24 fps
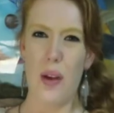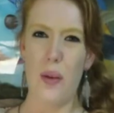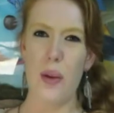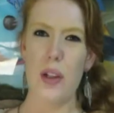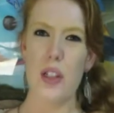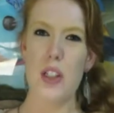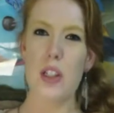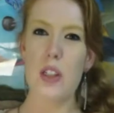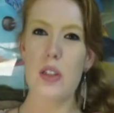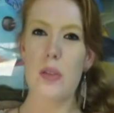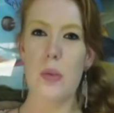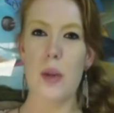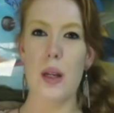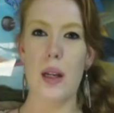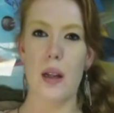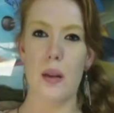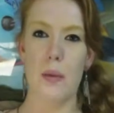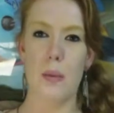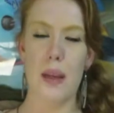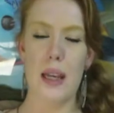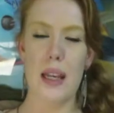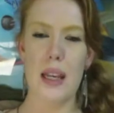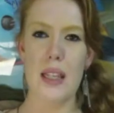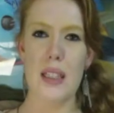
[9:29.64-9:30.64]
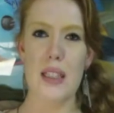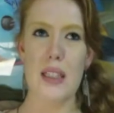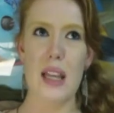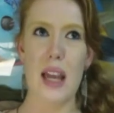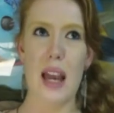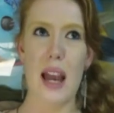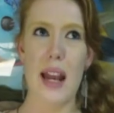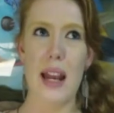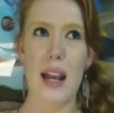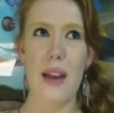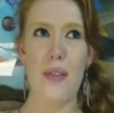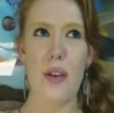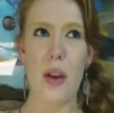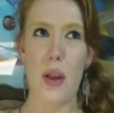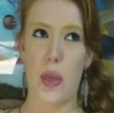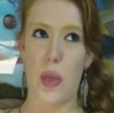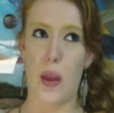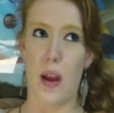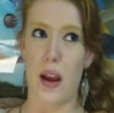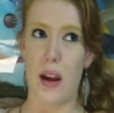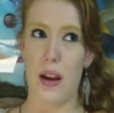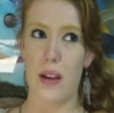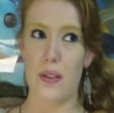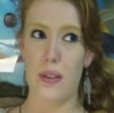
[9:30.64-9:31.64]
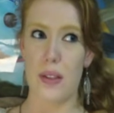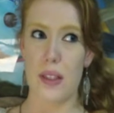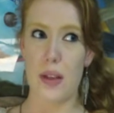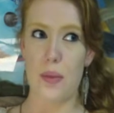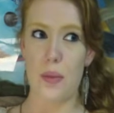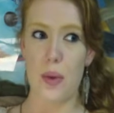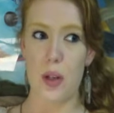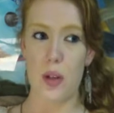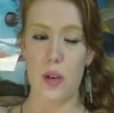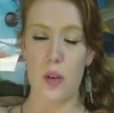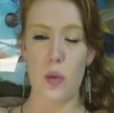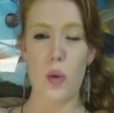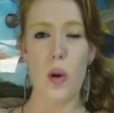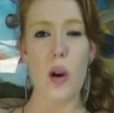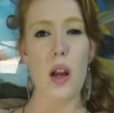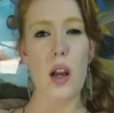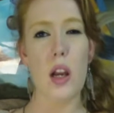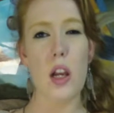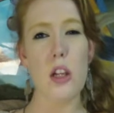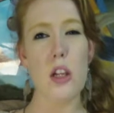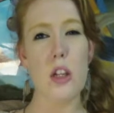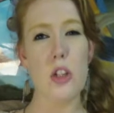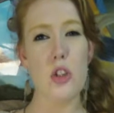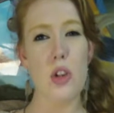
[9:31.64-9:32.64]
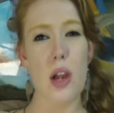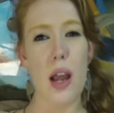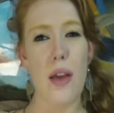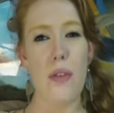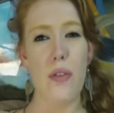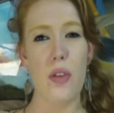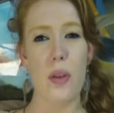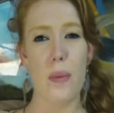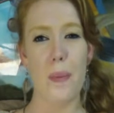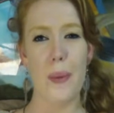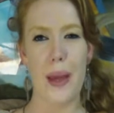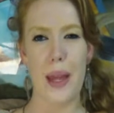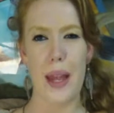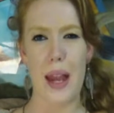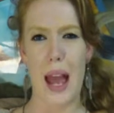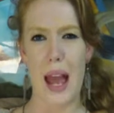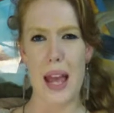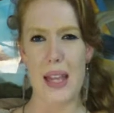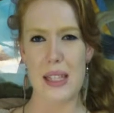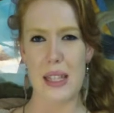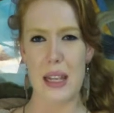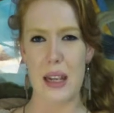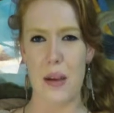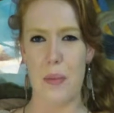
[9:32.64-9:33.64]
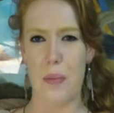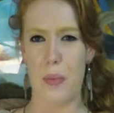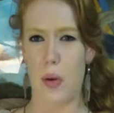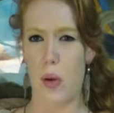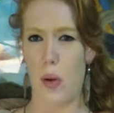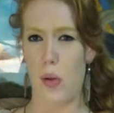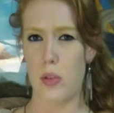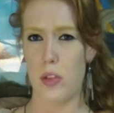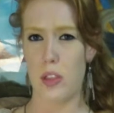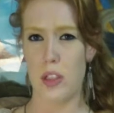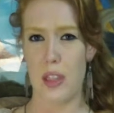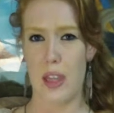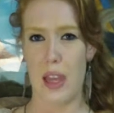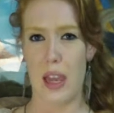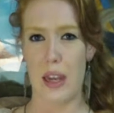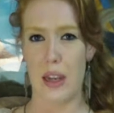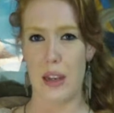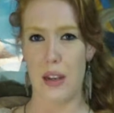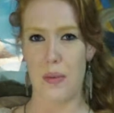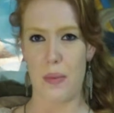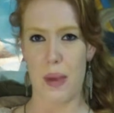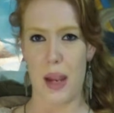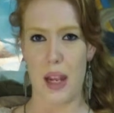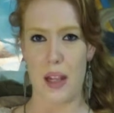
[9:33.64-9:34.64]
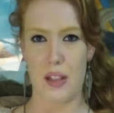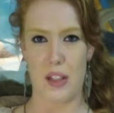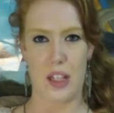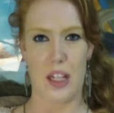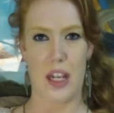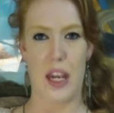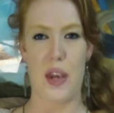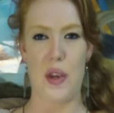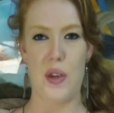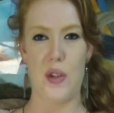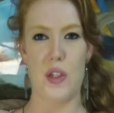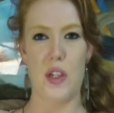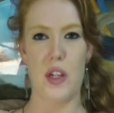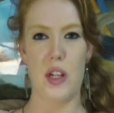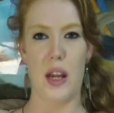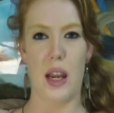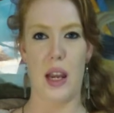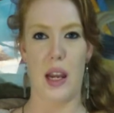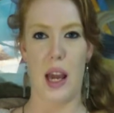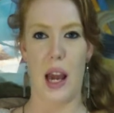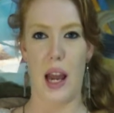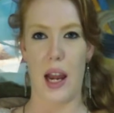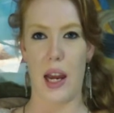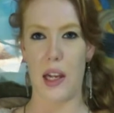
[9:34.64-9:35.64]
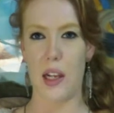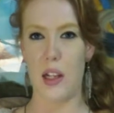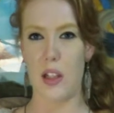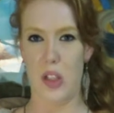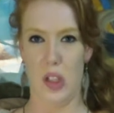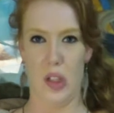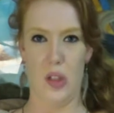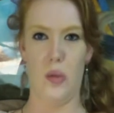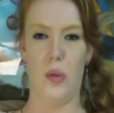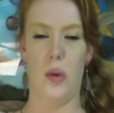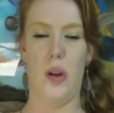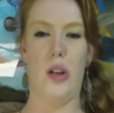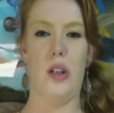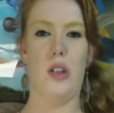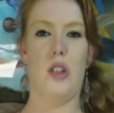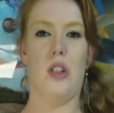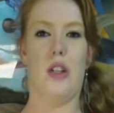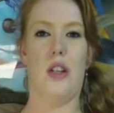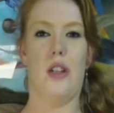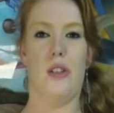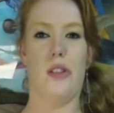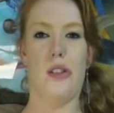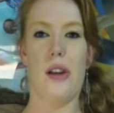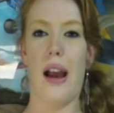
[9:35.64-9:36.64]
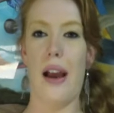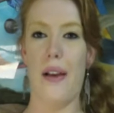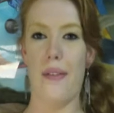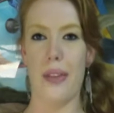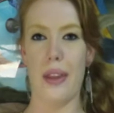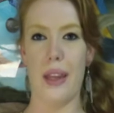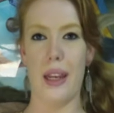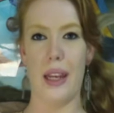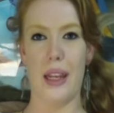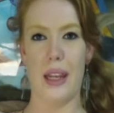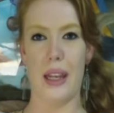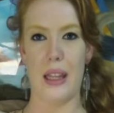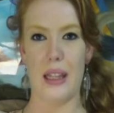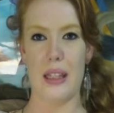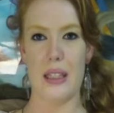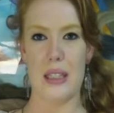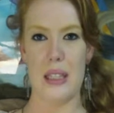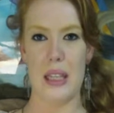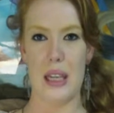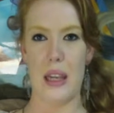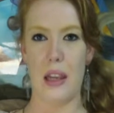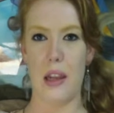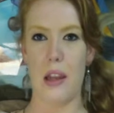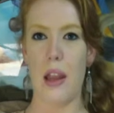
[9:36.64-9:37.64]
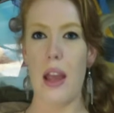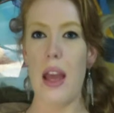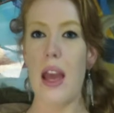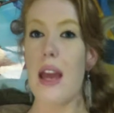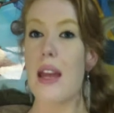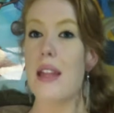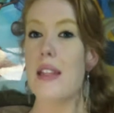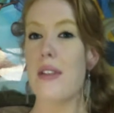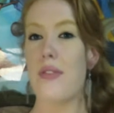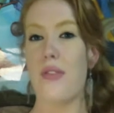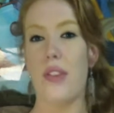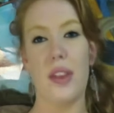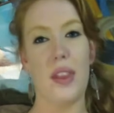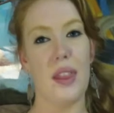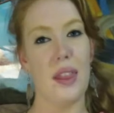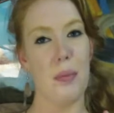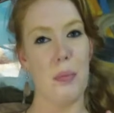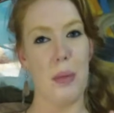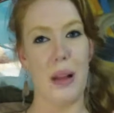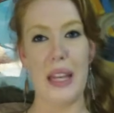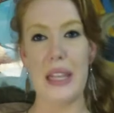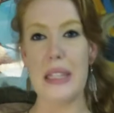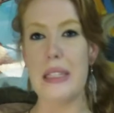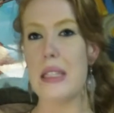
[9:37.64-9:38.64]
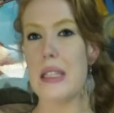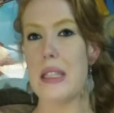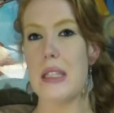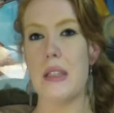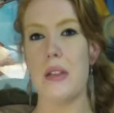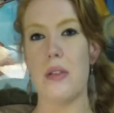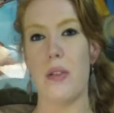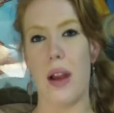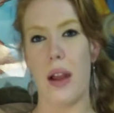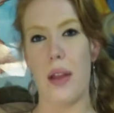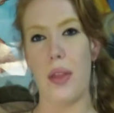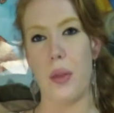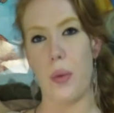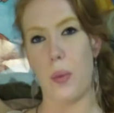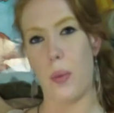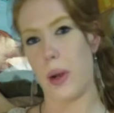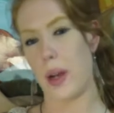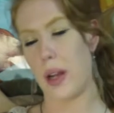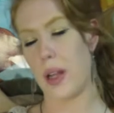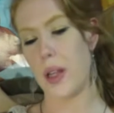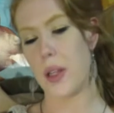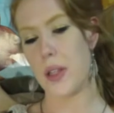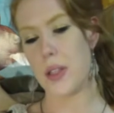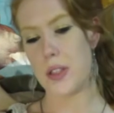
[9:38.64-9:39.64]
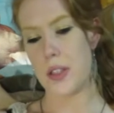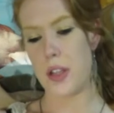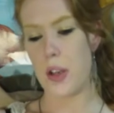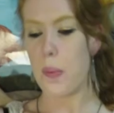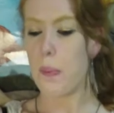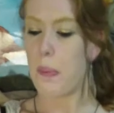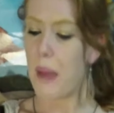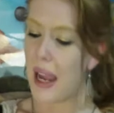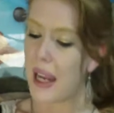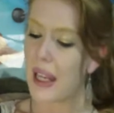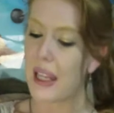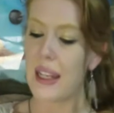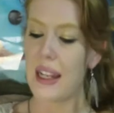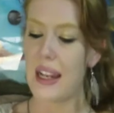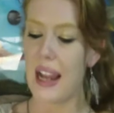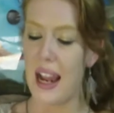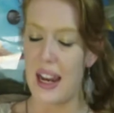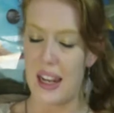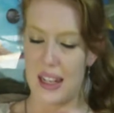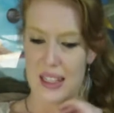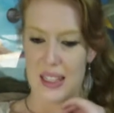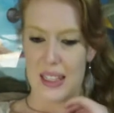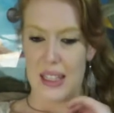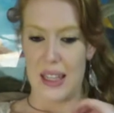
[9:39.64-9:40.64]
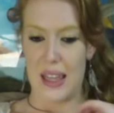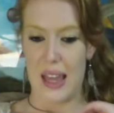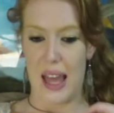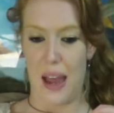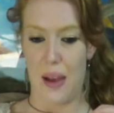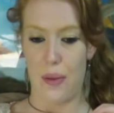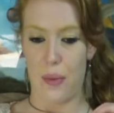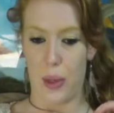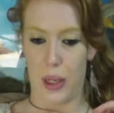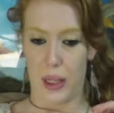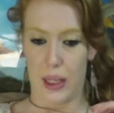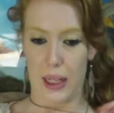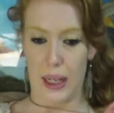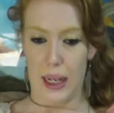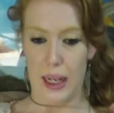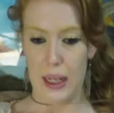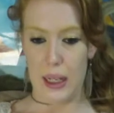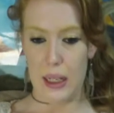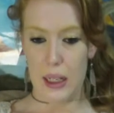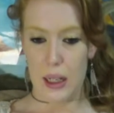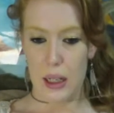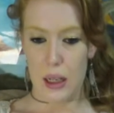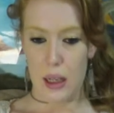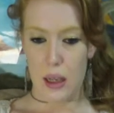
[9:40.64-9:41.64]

which is weird because I never thought of someone who wanted to travel, but as I approach the end of my education, I kind of do want to start traveling and seeing different places around the world, so I can kind of see that working.